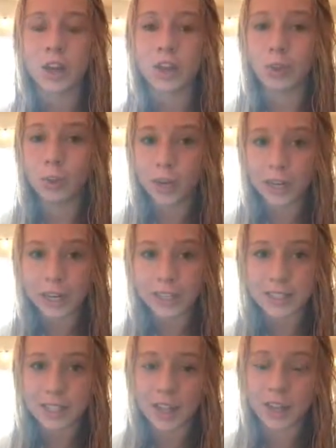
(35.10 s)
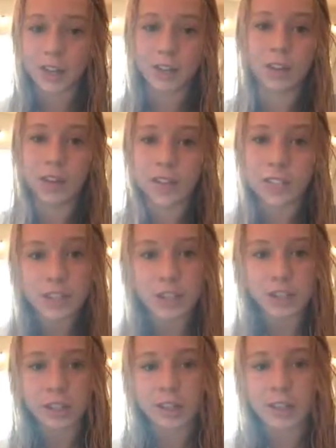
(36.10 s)
the working together of like a
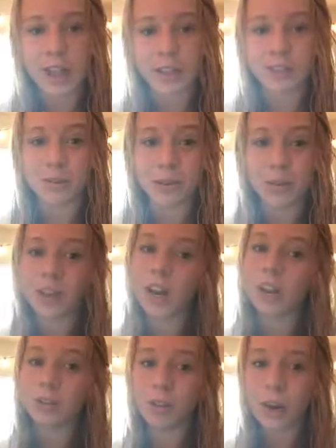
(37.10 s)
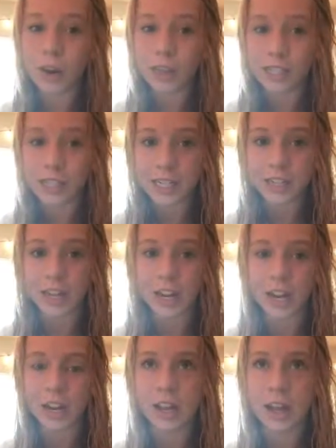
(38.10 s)
teacher in the classroom, but they're not doing all the
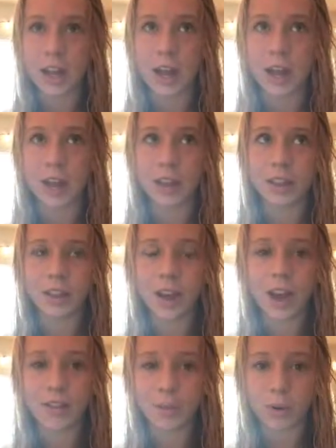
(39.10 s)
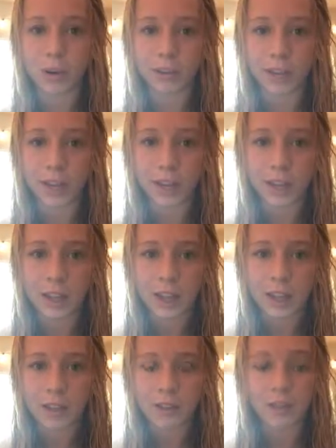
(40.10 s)
teaching. They'll have more of like
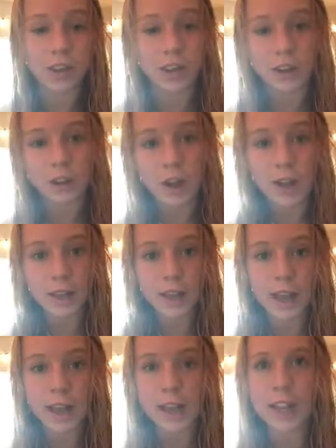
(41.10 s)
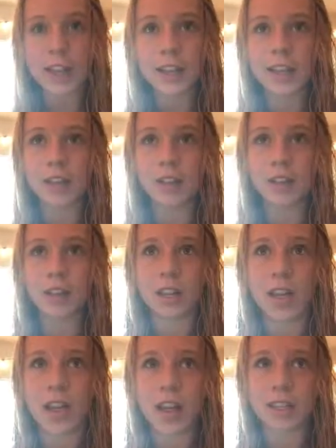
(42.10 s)
videos online that they show the
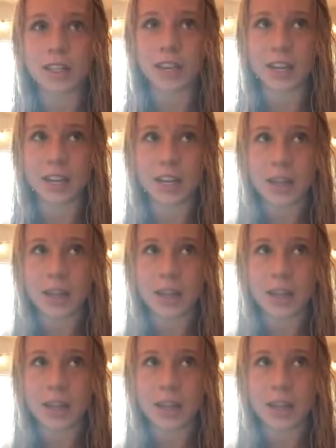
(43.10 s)
class, like